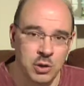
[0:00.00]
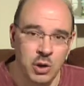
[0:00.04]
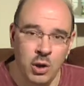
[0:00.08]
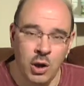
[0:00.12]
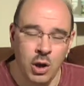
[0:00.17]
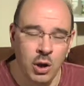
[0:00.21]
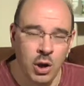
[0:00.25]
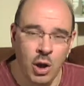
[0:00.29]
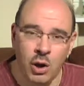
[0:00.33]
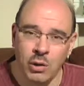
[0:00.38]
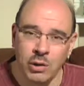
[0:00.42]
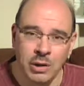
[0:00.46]

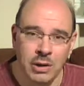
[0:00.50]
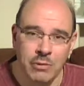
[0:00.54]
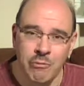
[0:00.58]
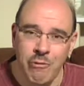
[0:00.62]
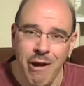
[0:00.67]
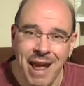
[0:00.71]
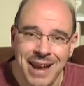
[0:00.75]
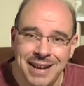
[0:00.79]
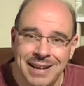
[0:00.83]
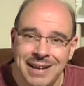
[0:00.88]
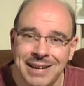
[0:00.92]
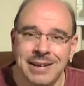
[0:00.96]
no longer
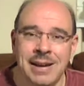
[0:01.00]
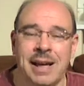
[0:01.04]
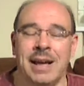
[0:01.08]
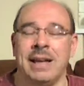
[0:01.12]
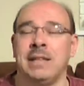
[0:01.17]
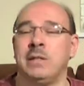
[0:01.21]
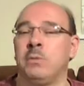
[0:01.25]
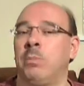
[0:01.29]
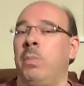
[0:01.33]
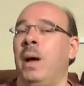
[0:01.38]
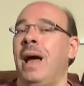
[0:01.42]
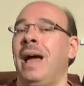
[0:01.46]

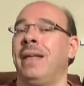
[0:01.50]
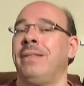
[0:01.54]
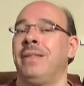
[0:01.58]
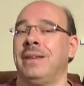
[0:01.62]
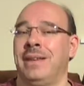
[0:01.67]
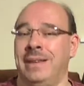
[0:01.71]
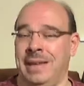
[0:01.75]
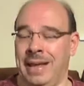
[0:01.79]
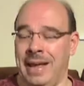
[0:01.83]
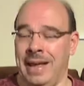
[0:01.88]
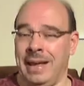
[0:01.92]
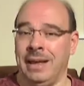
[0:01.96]
recognised by the
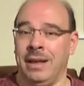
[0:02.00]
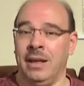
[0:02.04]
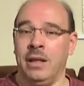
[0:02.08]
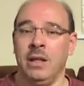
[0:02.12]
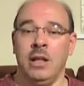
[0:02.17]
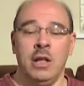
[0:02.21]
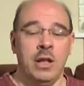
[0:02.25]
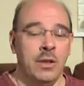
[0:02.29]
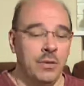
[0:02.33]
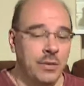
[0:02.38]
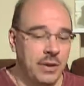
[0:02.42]
king